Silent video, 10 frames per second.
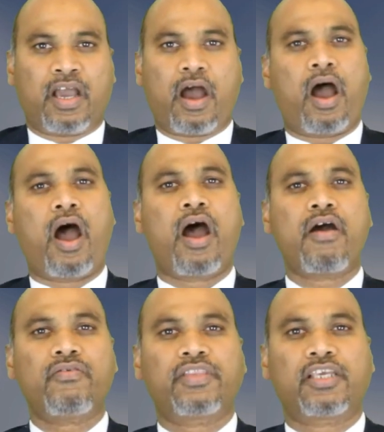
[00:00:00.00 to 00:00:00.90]

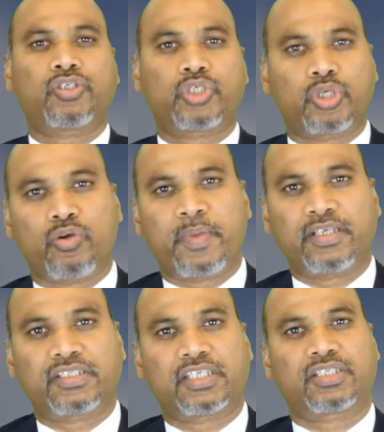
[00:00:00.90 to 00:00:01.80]
how the
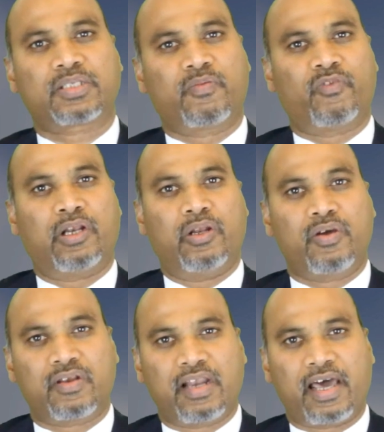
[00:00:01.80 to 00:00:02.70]
to-be system will
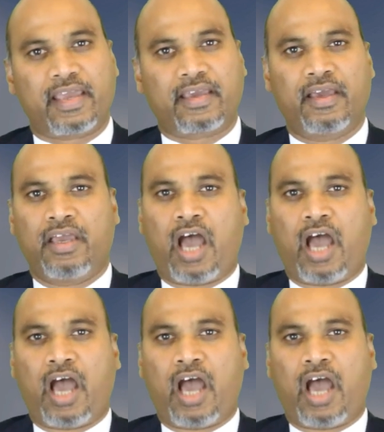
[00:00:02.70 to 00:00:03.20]
look like,